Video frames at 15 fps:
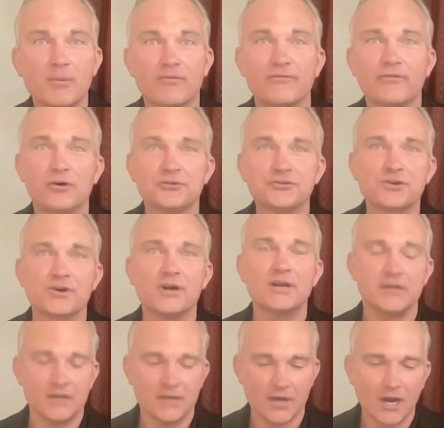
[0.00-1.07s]

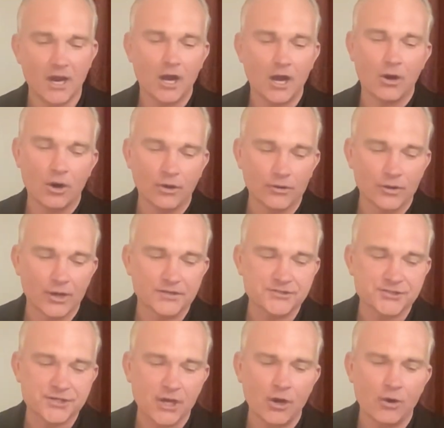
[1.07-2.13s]
Voltron? Oh, hold on.
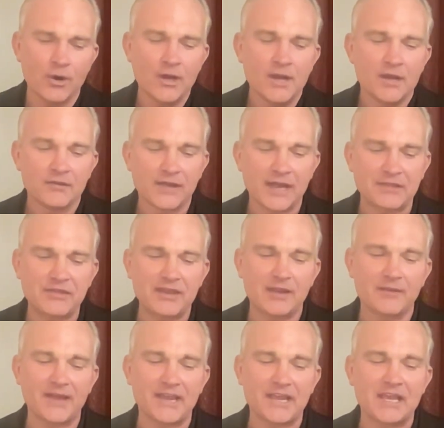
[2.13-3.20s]
So, like, think
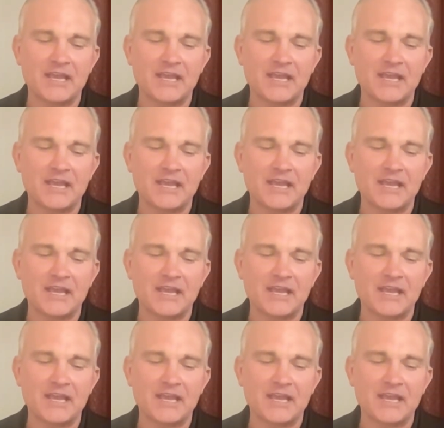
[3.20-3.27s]
of like